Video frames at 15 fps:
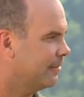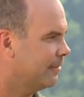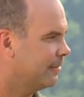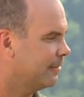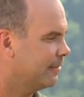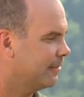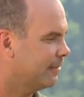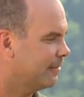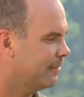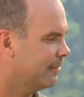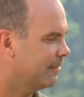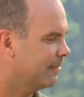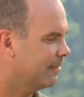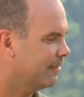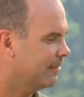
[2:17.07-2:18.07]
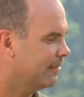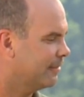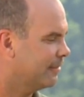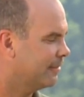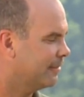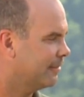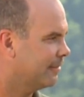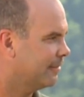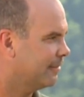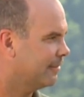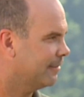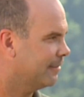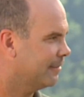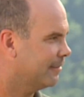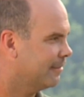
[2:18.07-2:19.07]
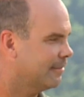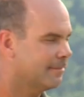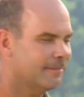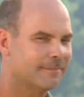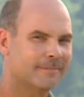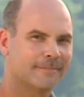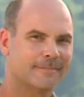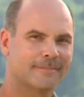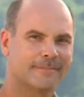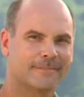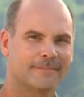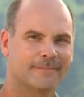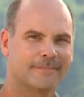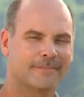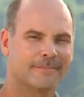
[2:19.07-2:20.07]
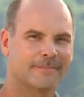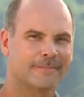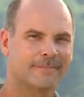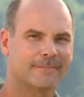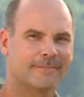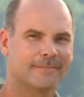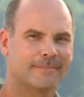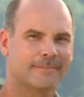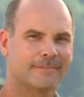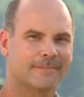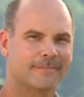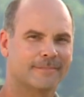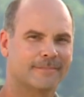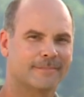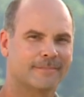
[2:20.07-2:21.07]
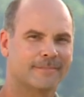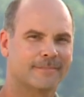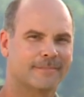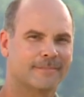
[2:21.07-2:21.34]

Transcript: This person isn't speaking.